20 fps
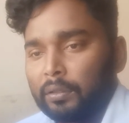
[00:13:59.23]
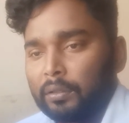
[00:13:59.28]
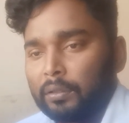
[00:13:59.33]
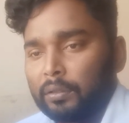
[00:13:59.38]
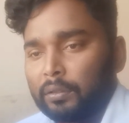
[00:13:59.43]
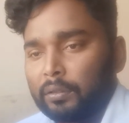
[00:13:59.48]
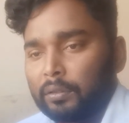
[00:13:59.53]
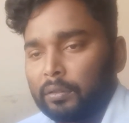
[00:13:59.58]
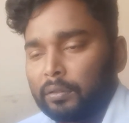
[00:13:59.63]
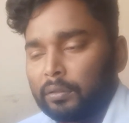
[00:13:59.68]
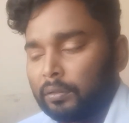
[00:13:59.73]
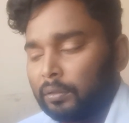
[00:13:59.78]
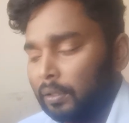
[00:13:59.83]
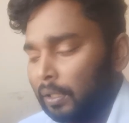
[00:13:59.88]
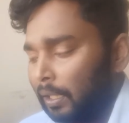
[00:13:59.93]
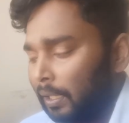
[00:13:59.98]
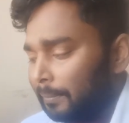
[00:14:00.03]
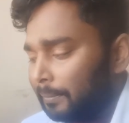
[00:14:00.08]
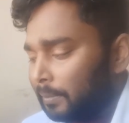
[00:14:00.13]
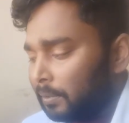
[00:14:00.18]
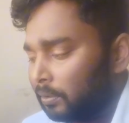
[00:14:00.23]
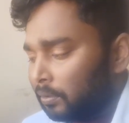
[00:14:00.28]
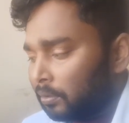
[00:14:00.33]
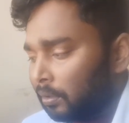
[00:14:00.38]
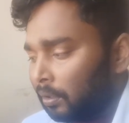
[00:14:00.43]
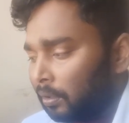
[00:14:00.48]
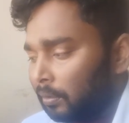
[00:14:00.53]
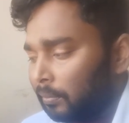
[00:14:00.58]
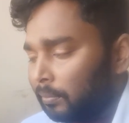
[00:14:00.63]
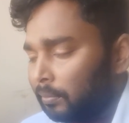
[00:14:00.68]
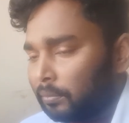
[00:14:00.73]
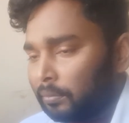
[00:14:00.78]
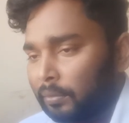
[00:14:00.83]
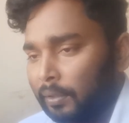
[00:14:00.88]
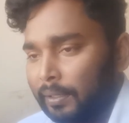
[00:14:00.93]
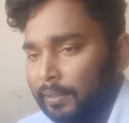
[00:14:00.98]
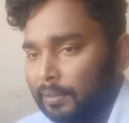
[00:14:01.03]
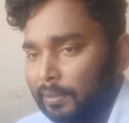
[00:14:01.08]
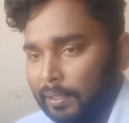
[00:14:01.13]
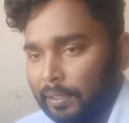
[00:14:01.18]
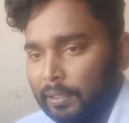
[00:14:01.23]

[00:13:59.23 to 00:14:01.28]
I have been solved was